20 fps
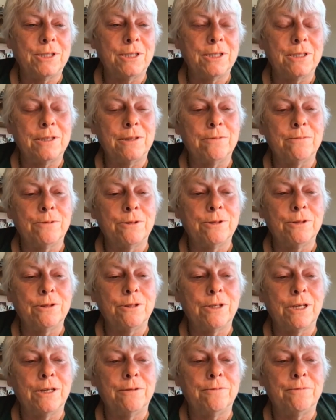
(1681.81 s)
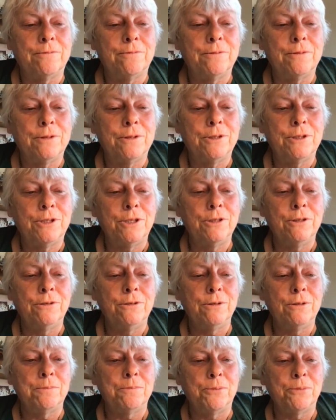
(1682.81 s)
is the ruler of
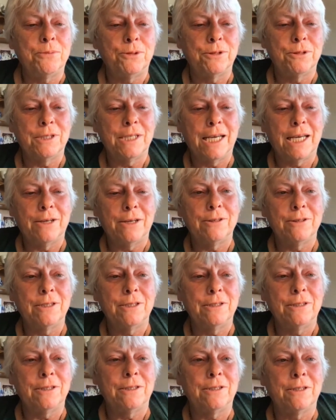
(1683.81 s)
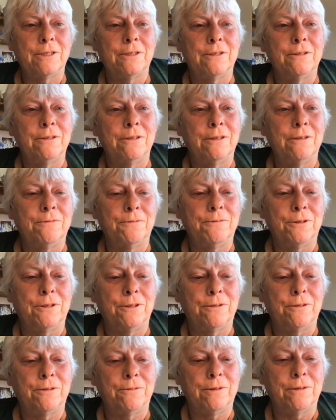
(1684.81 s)
two important houses. It's a good
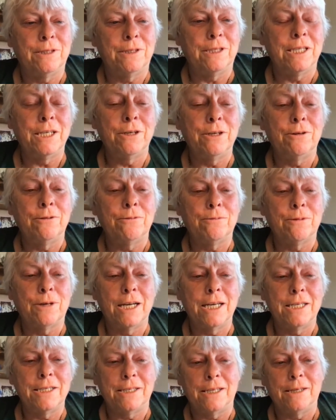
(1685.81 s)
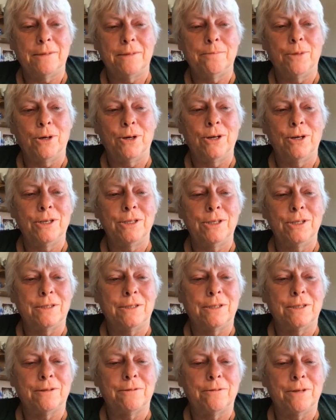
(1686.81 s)
for Leo rising. Mars
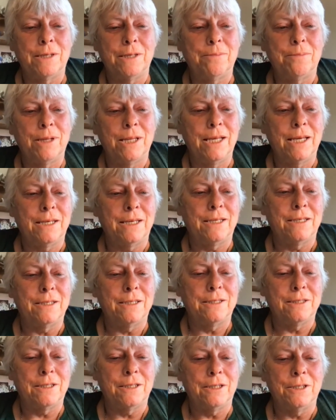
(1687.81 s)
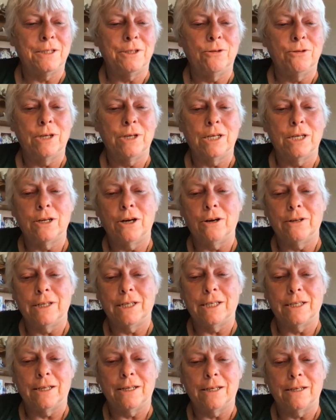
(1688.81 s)
is a great planet. It's a Yoga
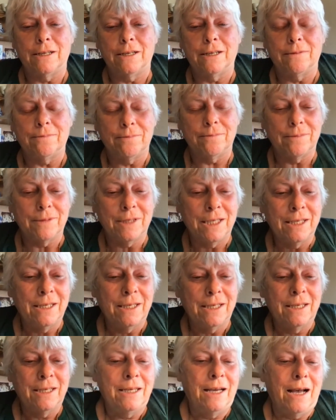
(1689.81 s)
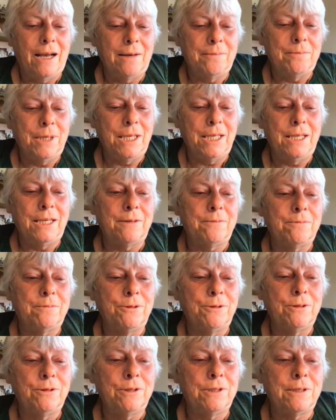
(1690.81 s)
Karaka, uh, meaning it
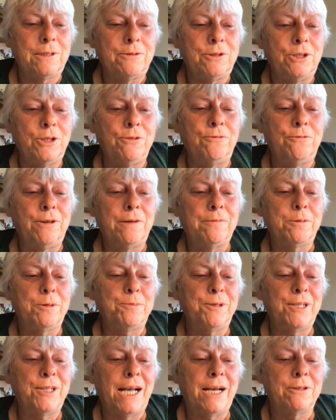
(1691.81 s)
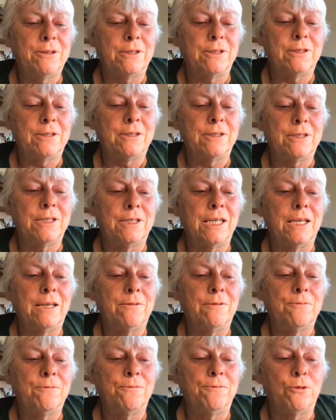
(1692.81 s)
rules two favorable houses: the
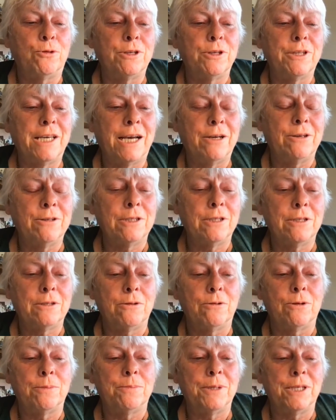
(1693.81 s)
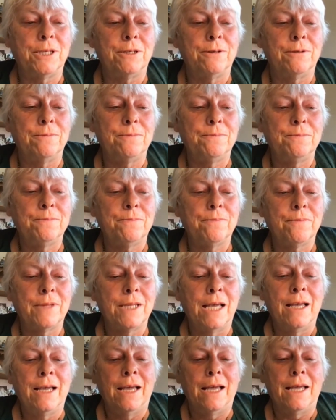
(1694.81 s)
fourth house, Scorpio,
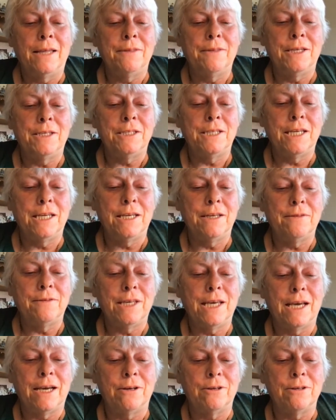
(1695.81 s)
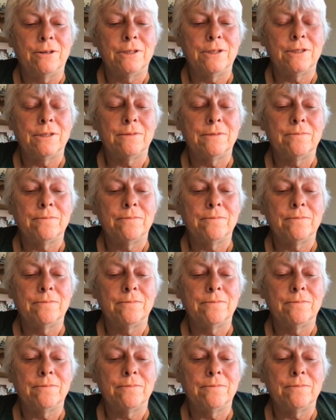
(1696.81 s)
and the tenth house,